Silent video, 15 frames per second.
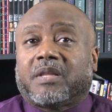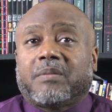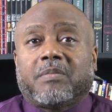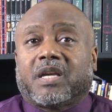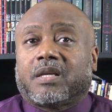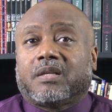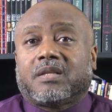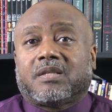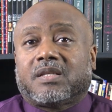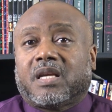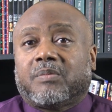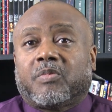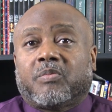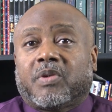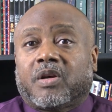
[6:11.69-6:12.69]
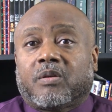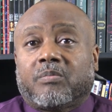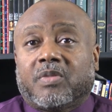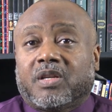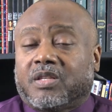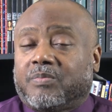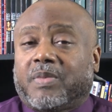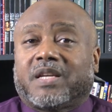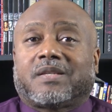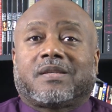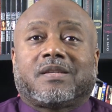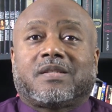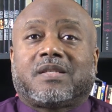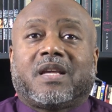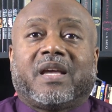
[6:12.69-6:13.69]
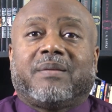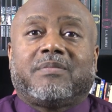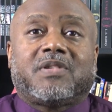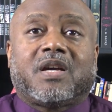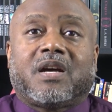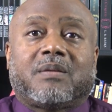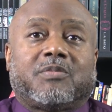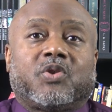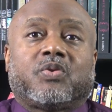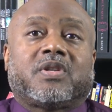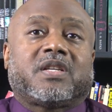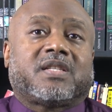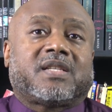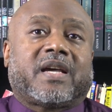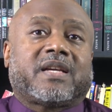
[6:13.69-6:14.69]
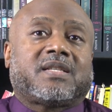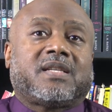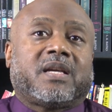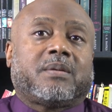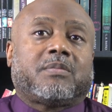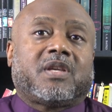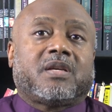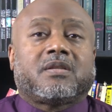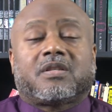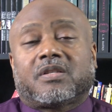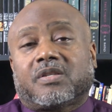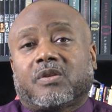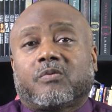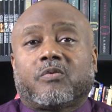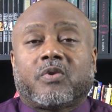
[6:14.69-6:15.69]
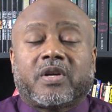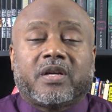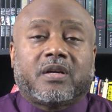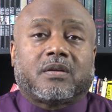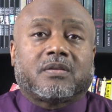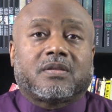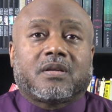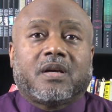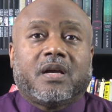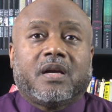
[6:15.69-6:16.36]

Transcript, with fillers: They're making the same amount of money. It's basically the same job, doing the exact same thing, just somewhere else.